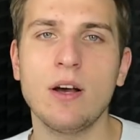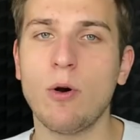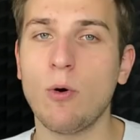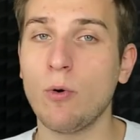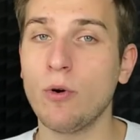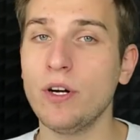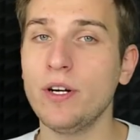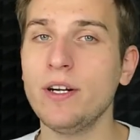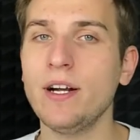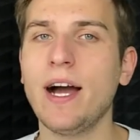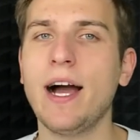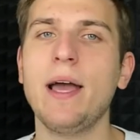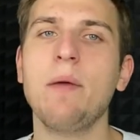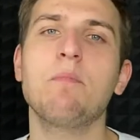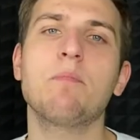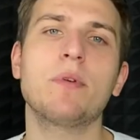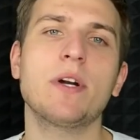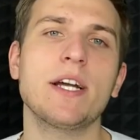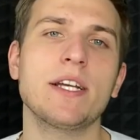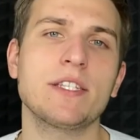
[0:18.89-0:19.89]
or
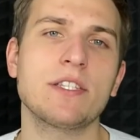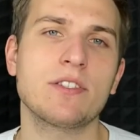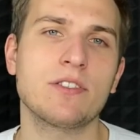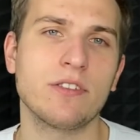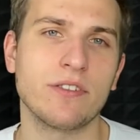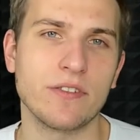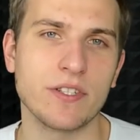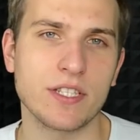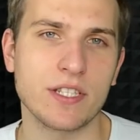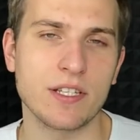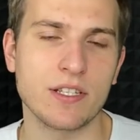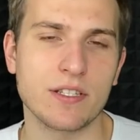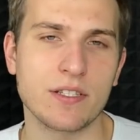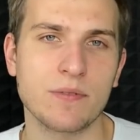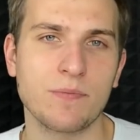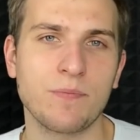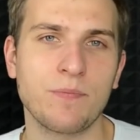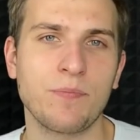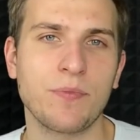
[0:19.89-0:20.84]
high-priced services?